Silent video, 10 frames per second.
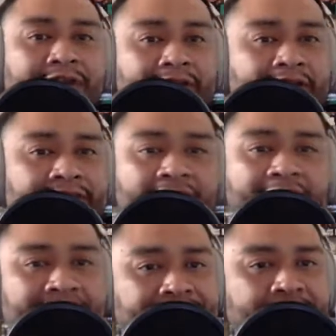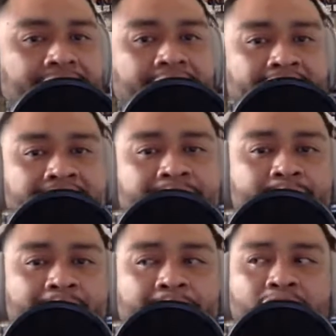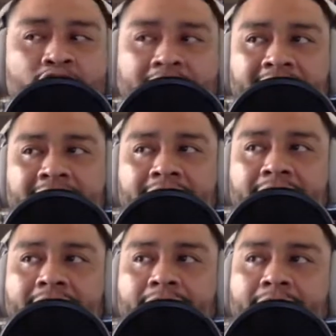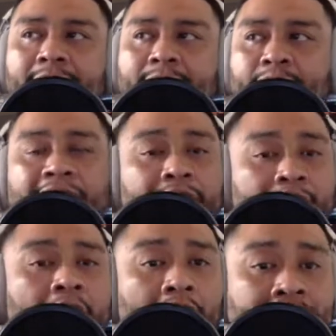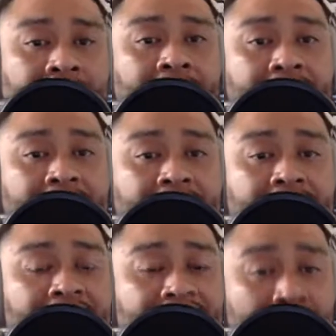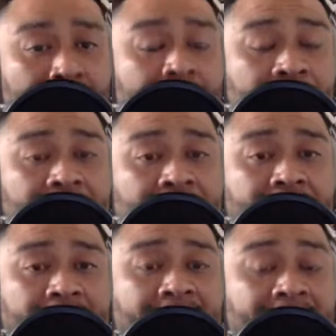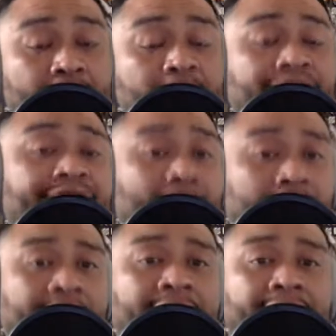And I think Aster is maybe trying to bring her on to the firm that he works for.